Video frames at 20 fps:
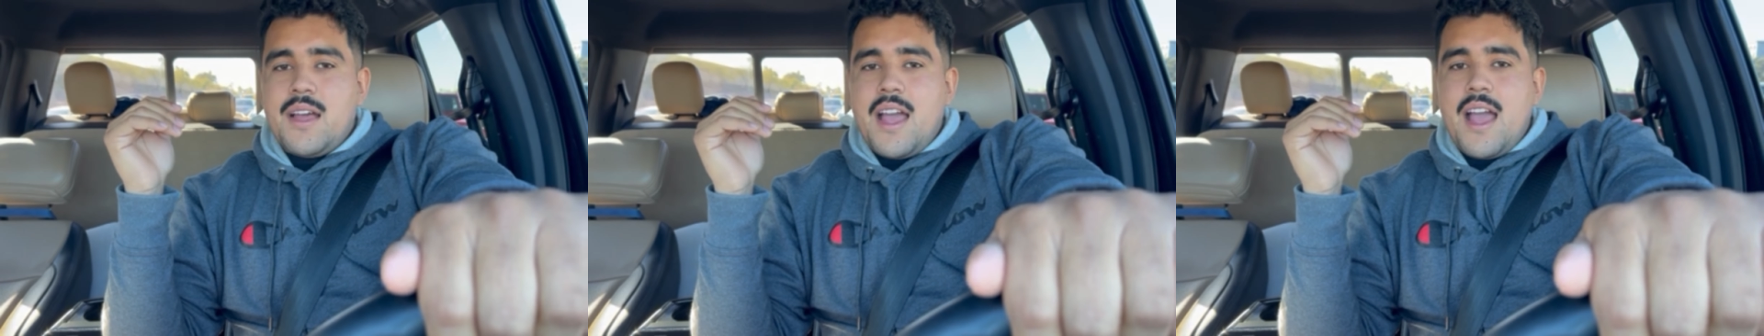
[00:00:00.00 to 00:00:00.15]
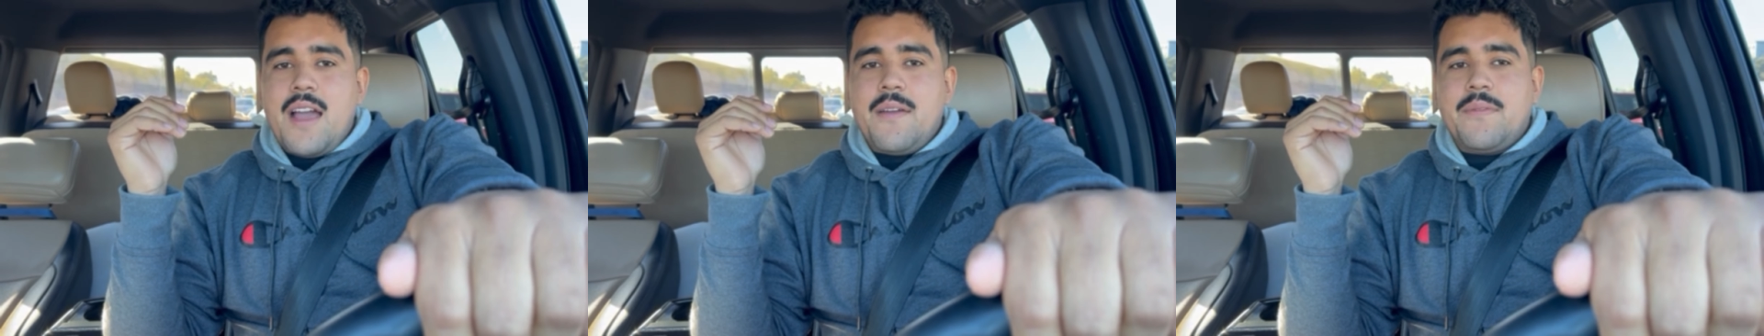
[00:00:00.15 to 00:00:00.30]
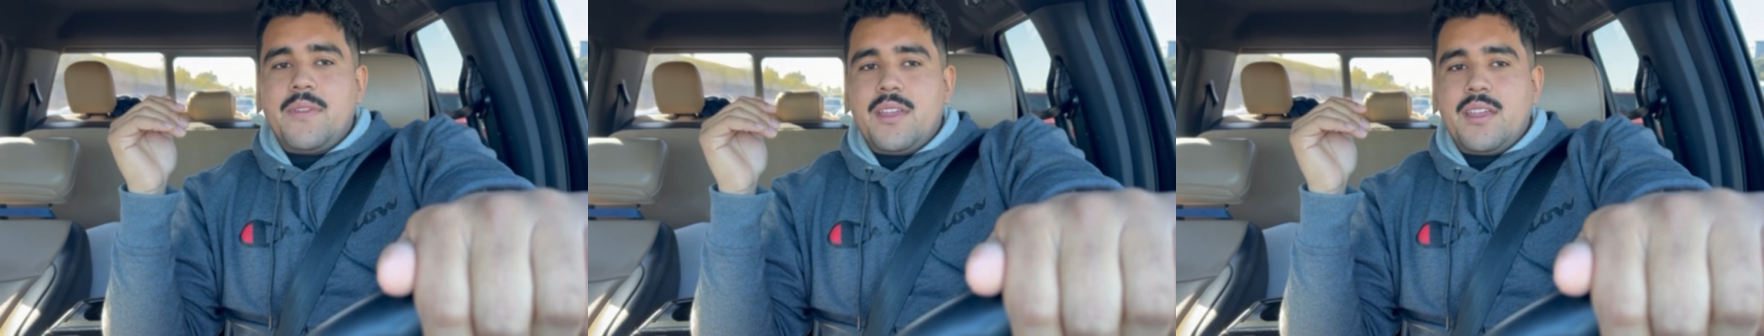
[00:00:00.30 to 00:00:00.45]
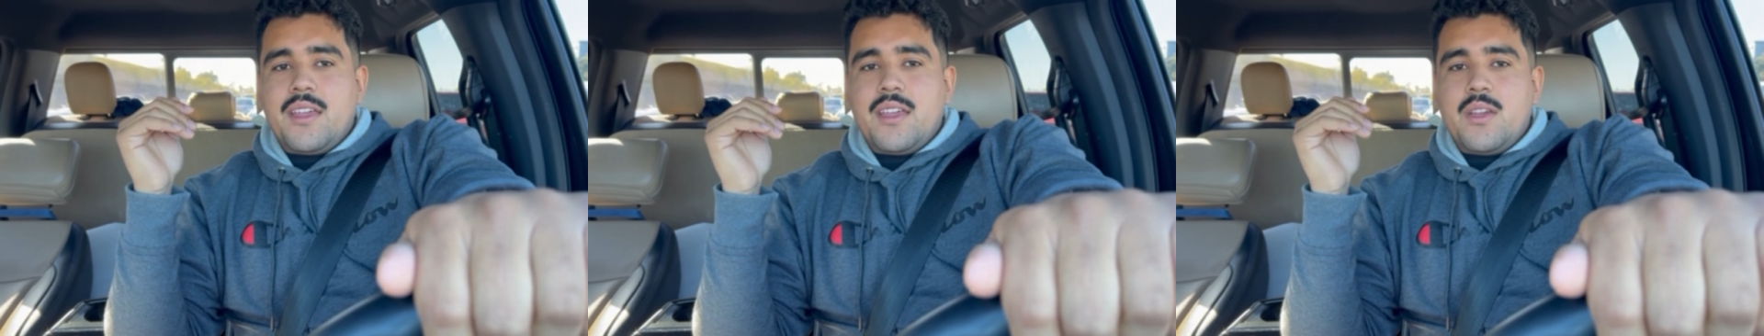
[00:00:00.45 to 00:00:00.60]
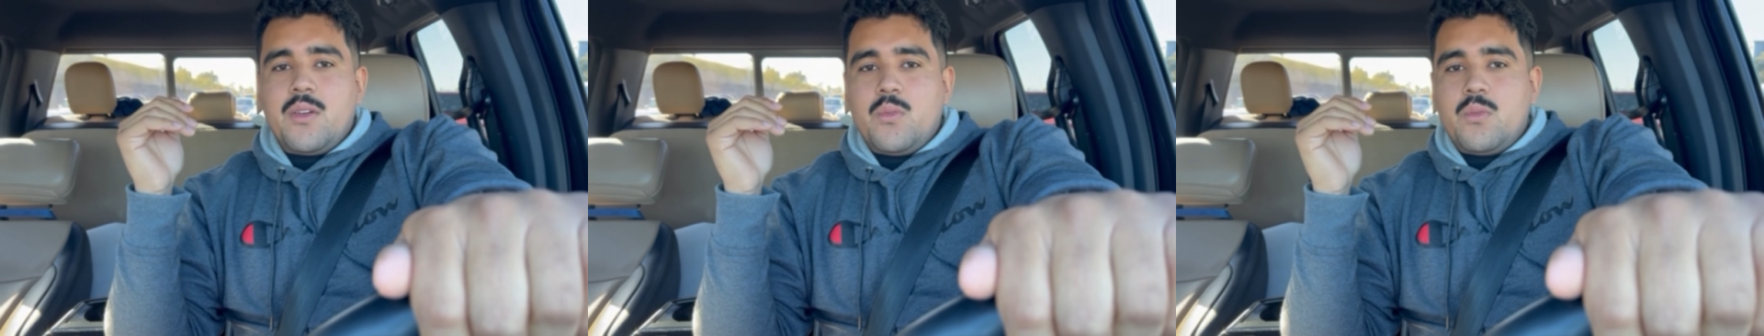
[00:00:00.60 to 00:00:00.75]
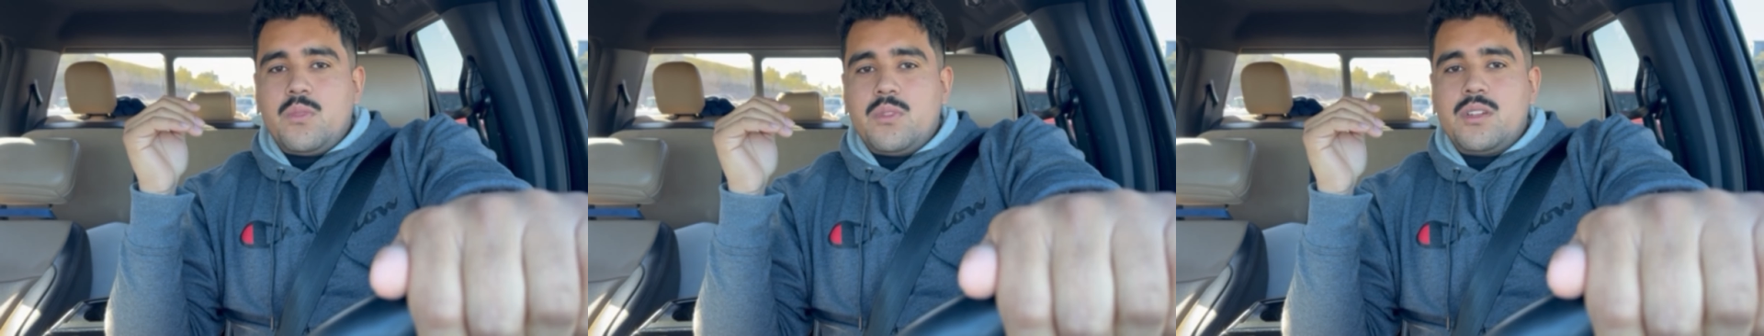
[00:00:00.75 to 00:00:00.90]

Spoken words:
having it